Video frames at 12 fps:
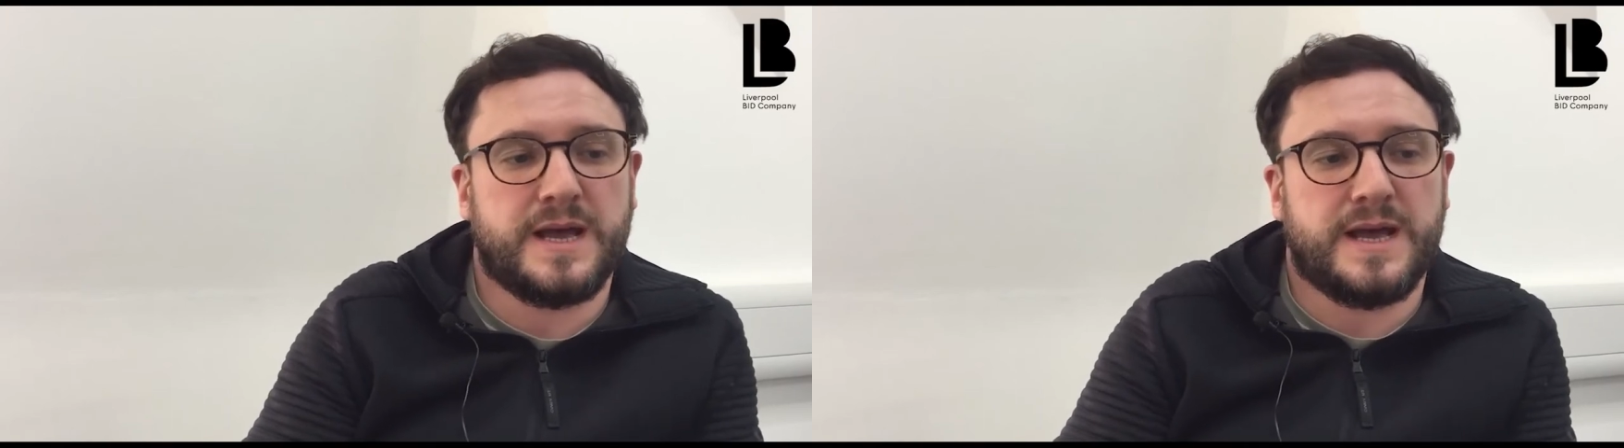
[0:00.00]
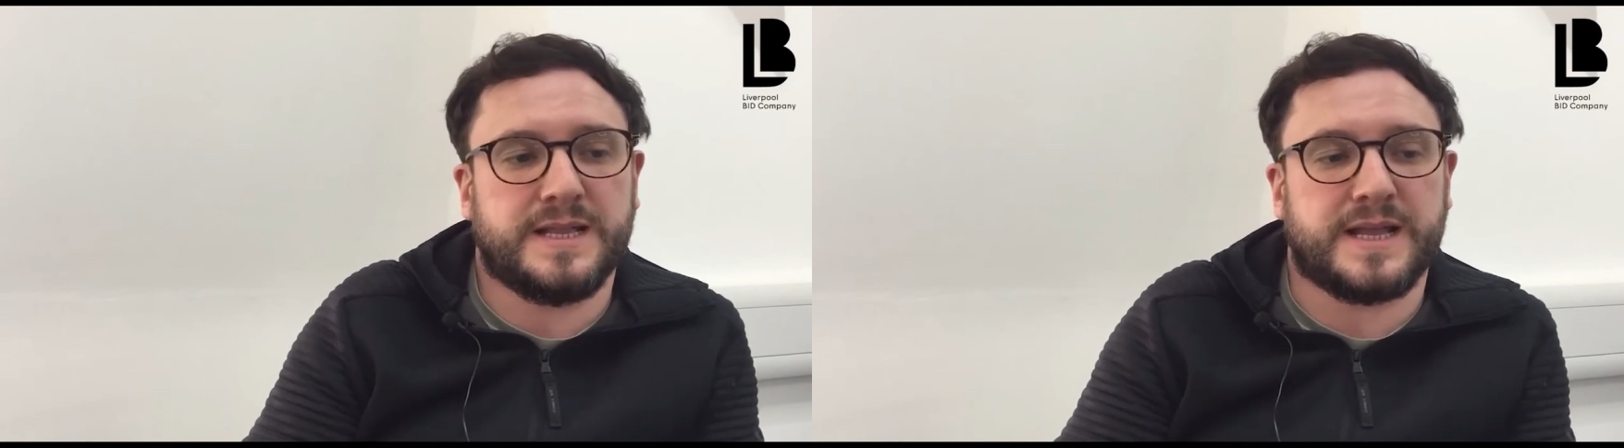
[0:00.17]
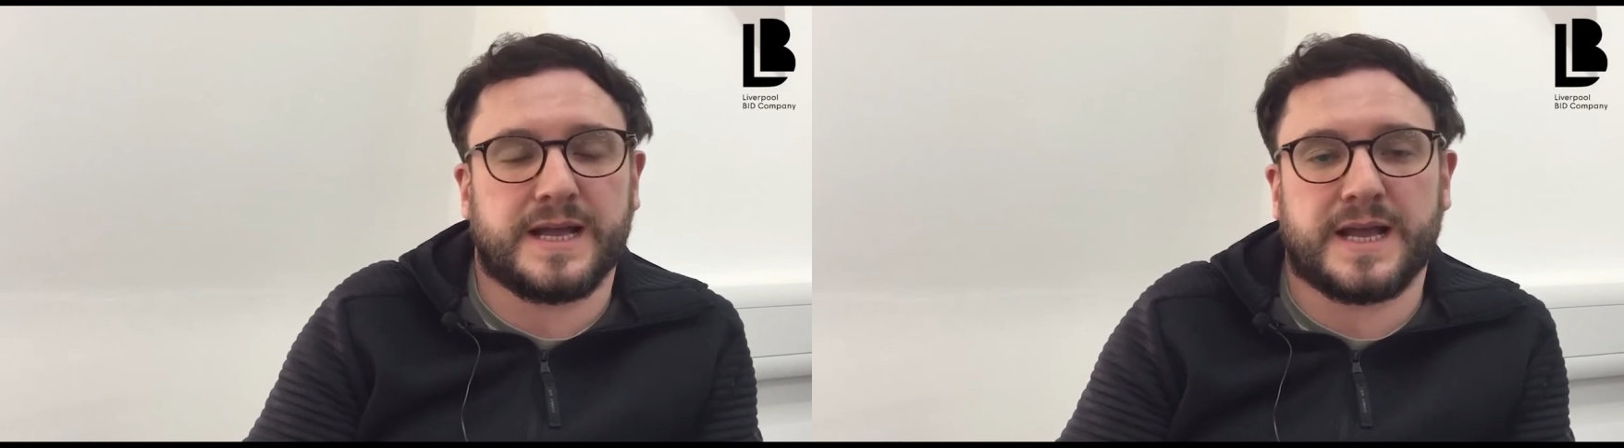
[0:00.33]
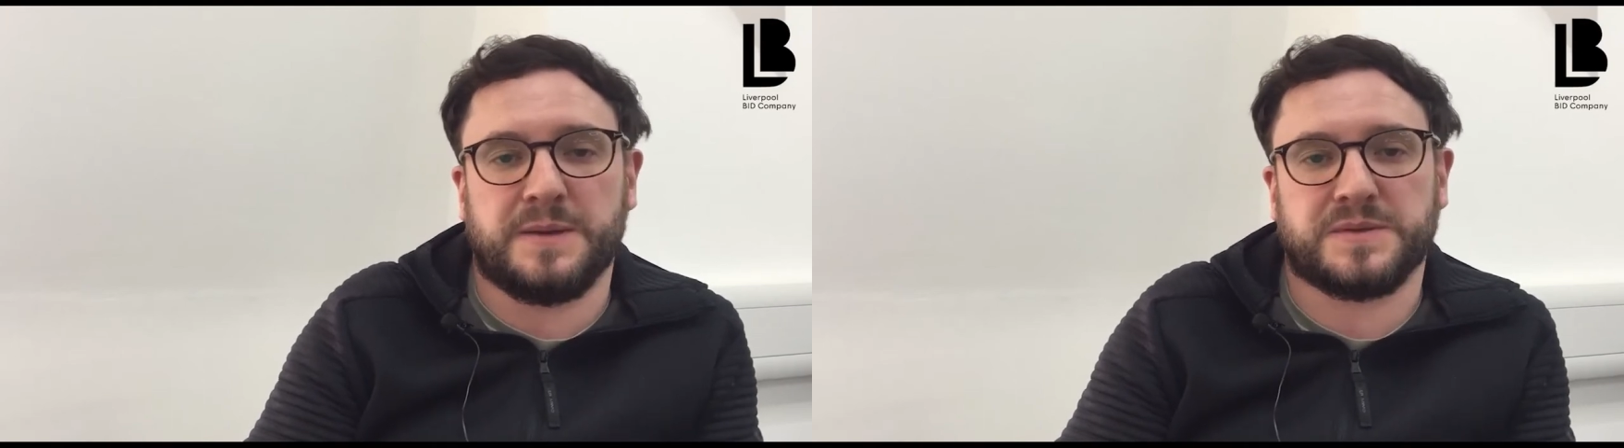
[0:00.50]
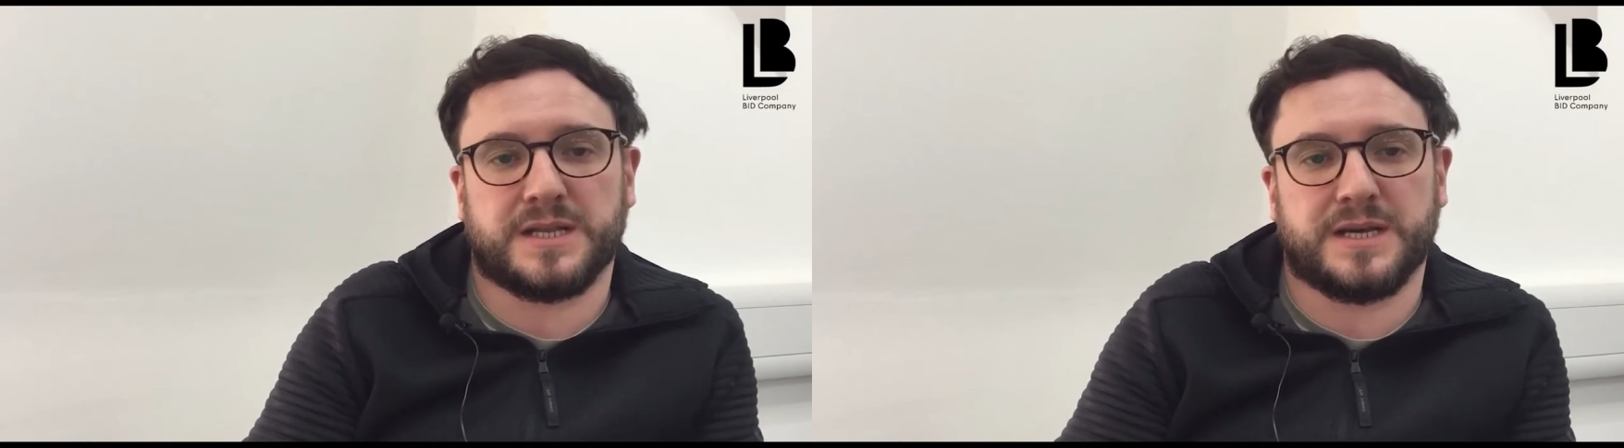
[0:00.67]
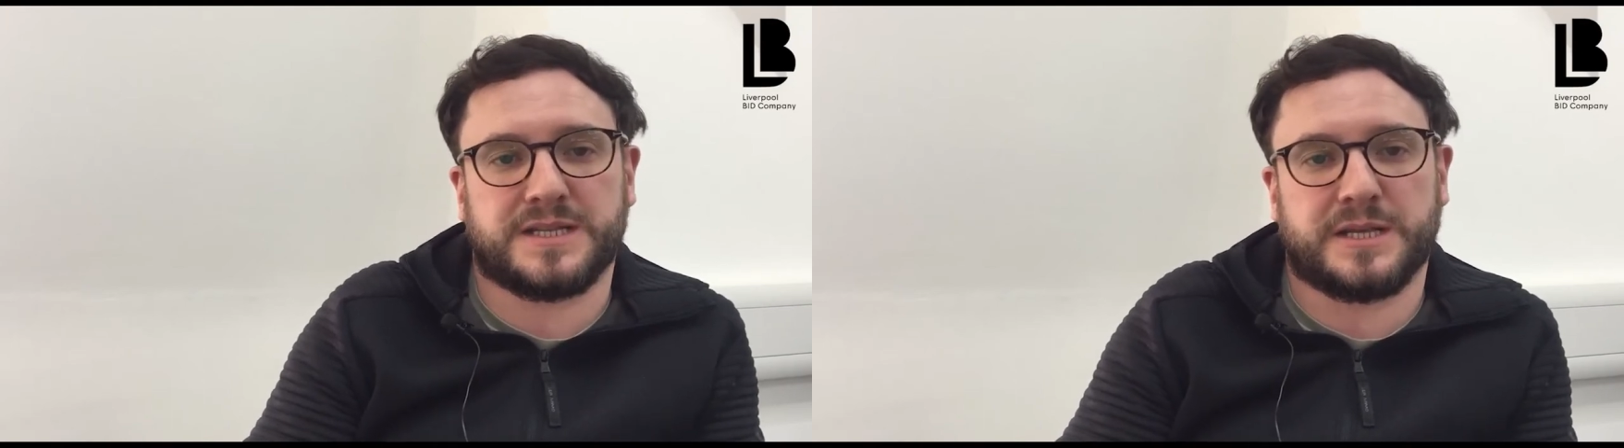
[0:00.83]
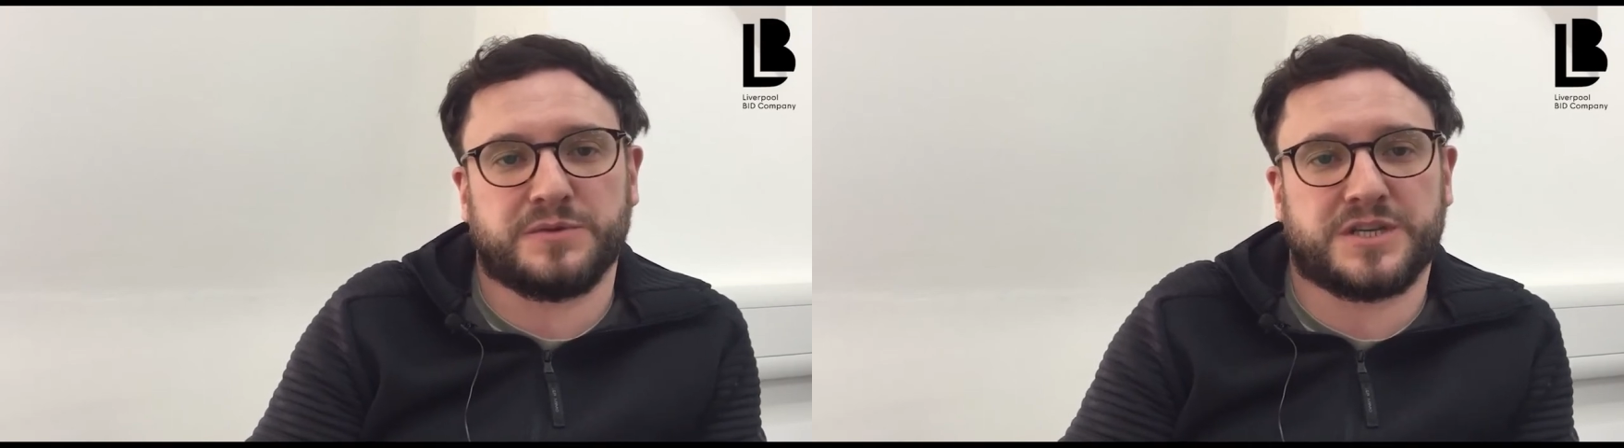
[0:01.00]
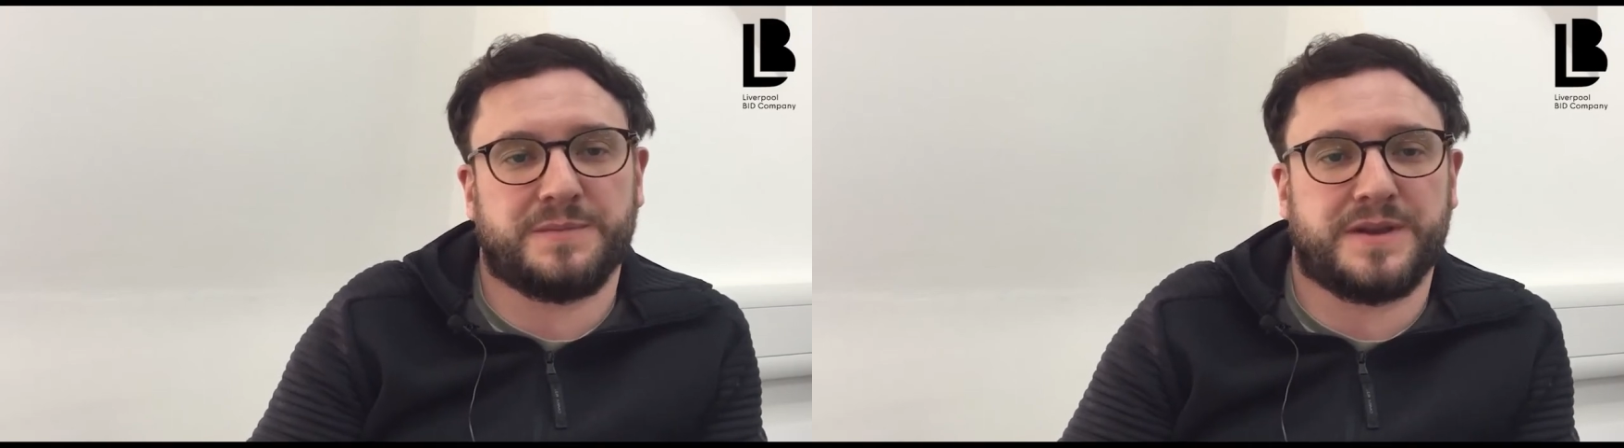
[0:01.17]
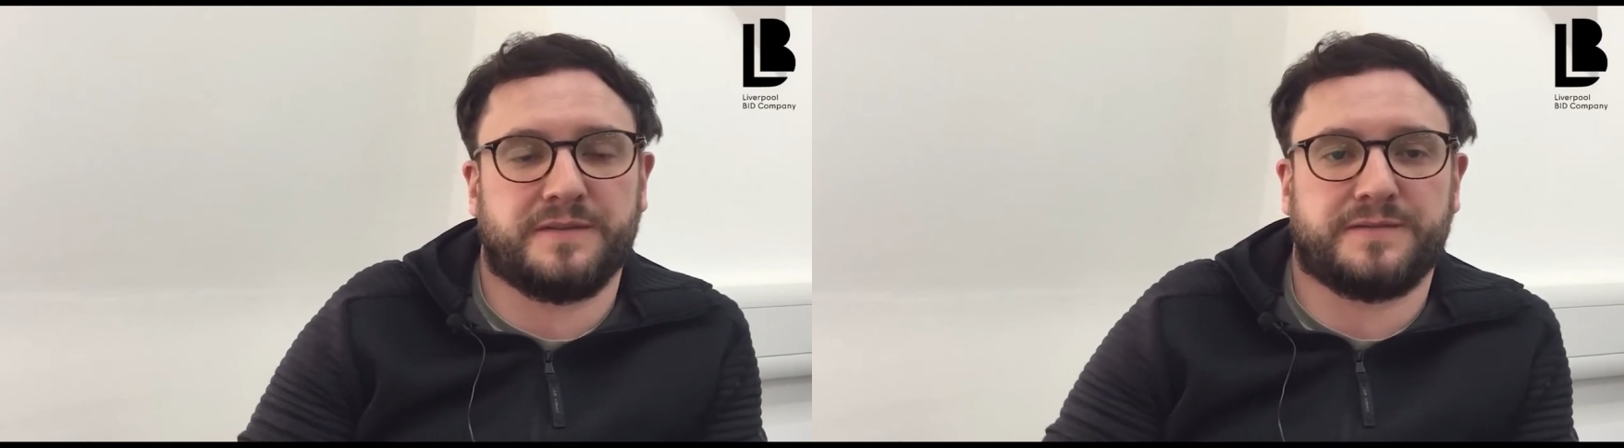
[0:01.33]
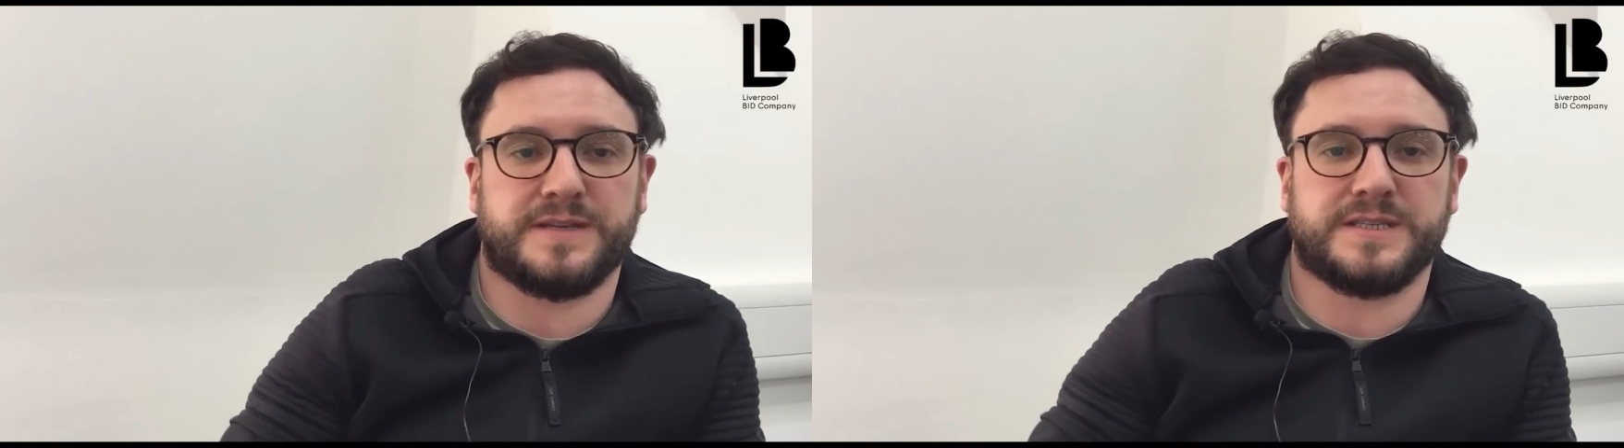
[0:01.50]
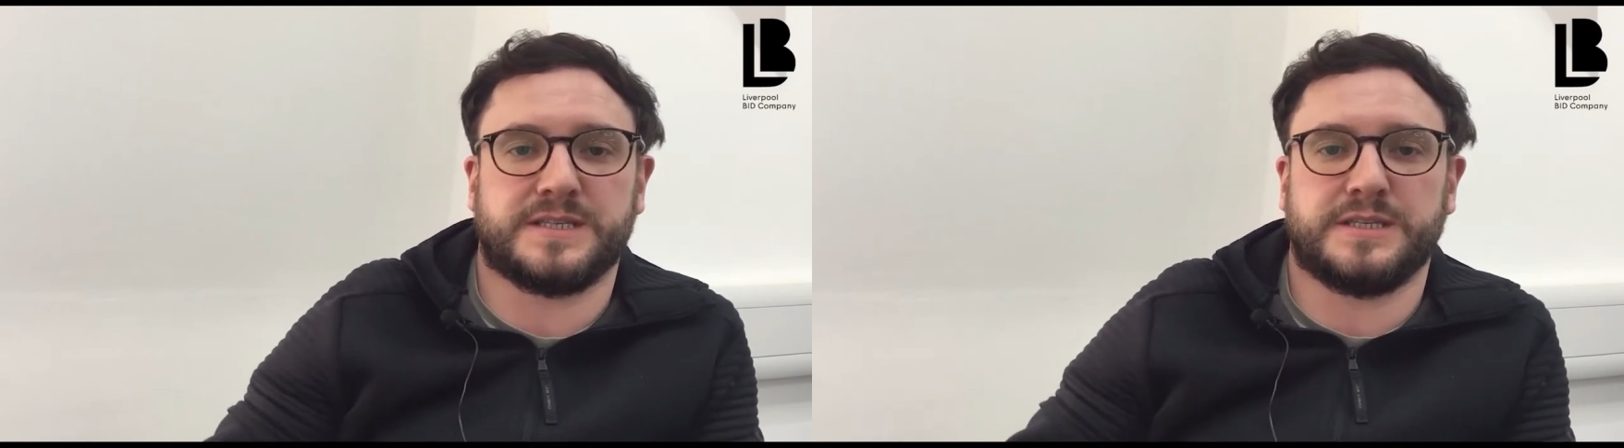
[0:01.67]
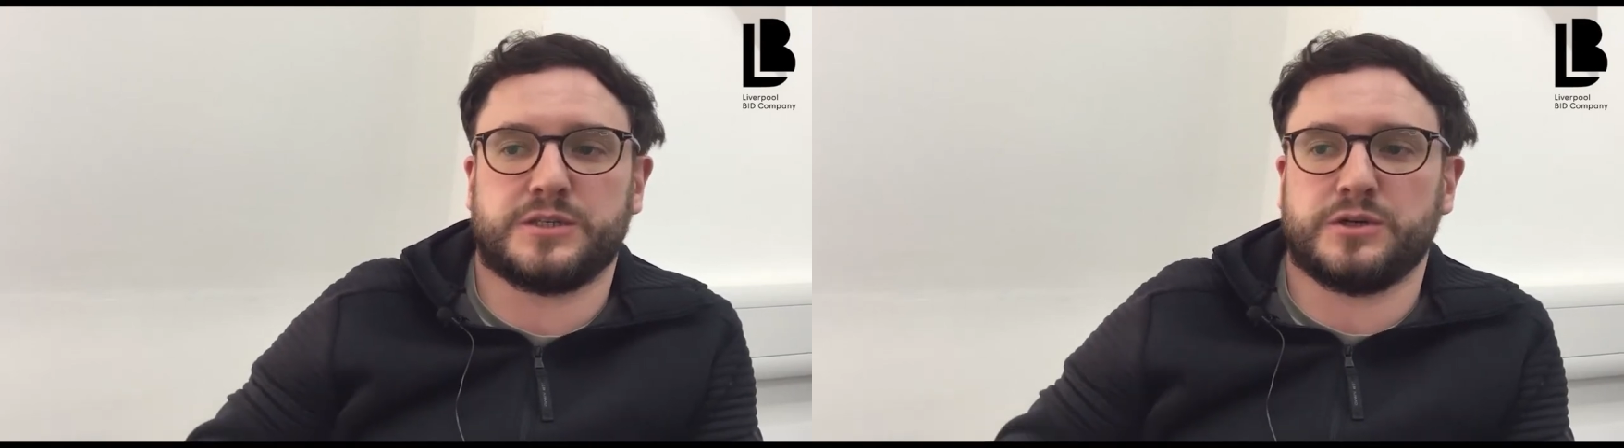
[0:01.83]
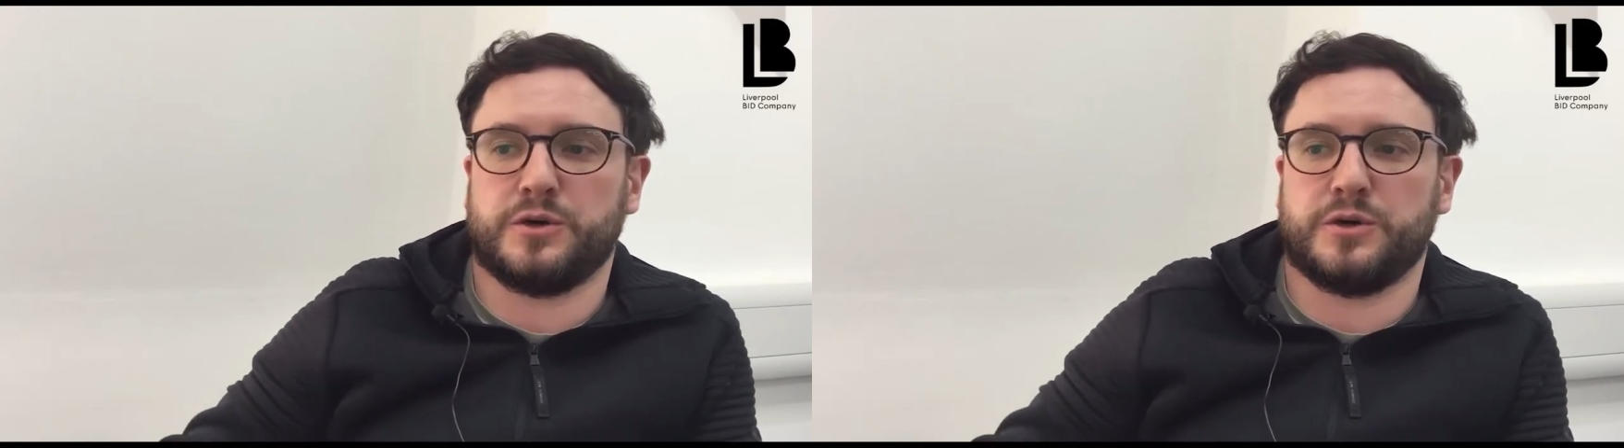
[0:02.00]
It then came to light that he was committing offences